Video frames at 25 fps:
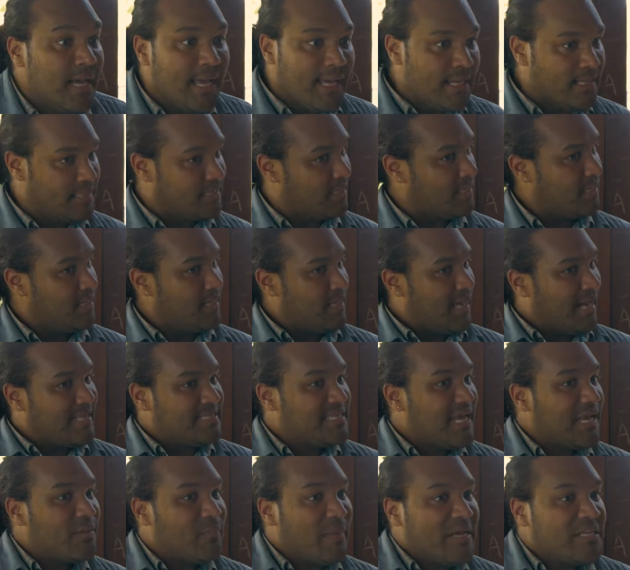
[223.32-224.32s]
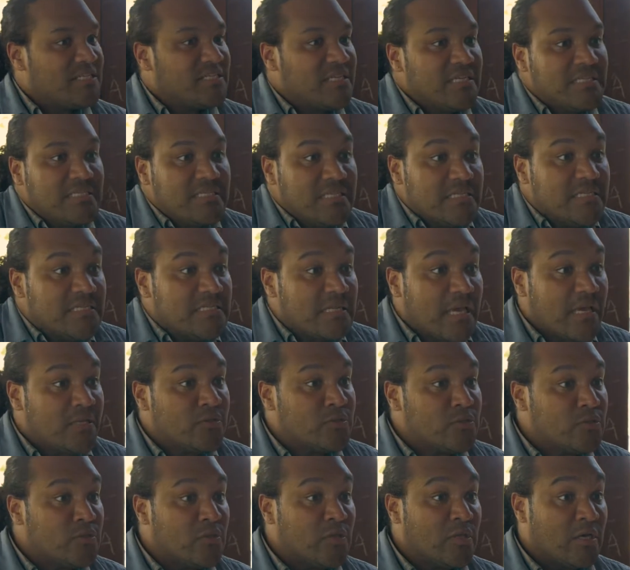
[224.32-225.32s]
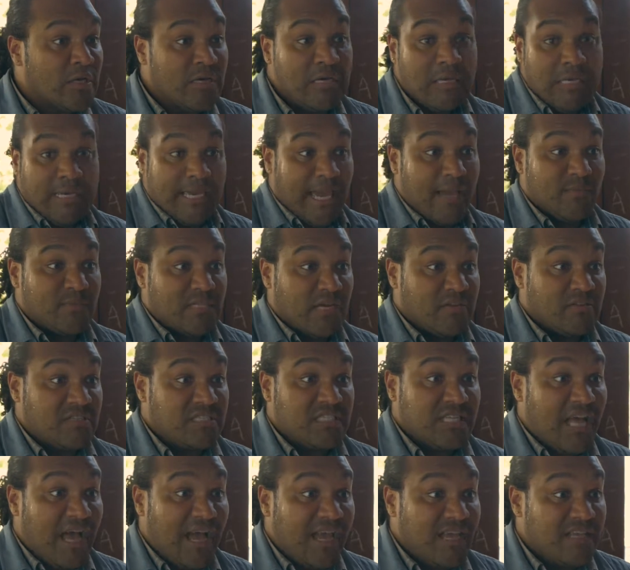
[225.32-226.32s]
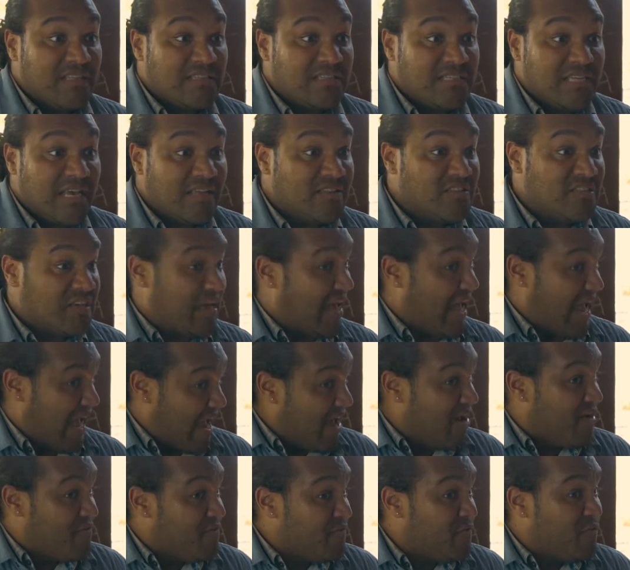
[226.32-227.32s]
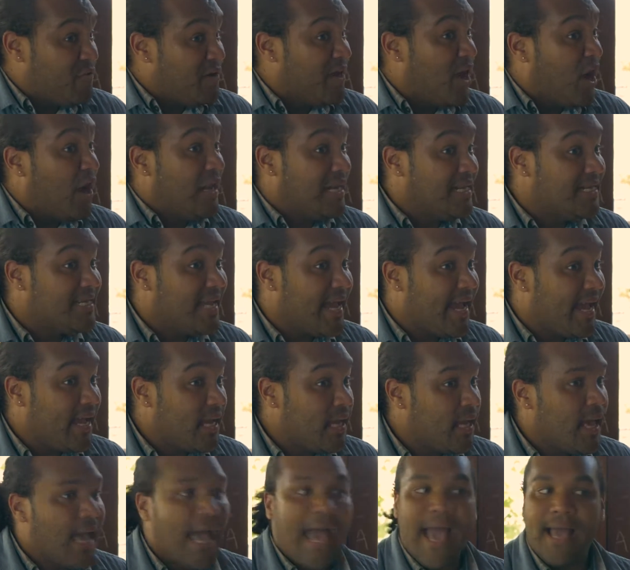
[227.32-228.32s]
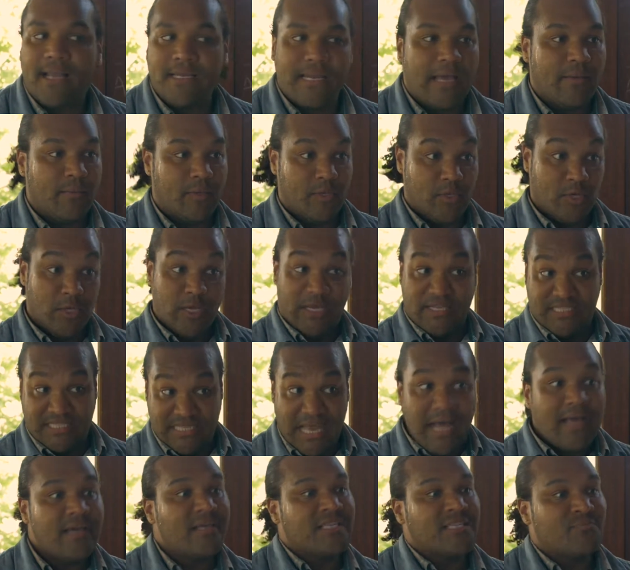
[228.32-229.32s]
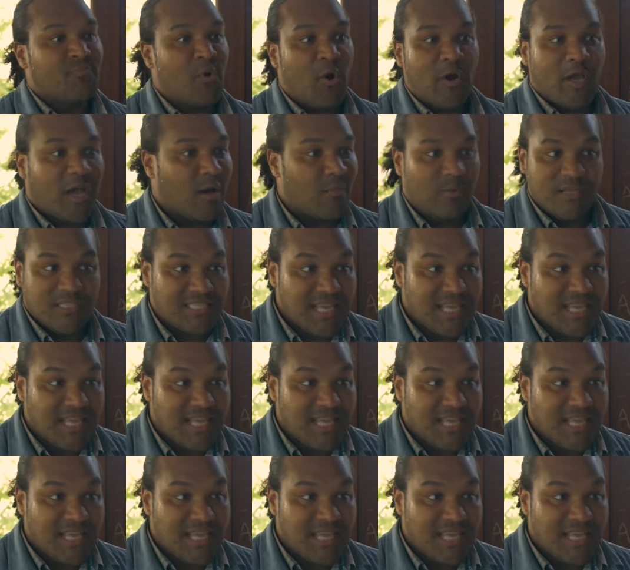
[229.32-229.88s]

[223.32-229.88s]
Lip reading: And I take my sister's kids to the Cape Town Science Centre every holiday. And I mean, a science program on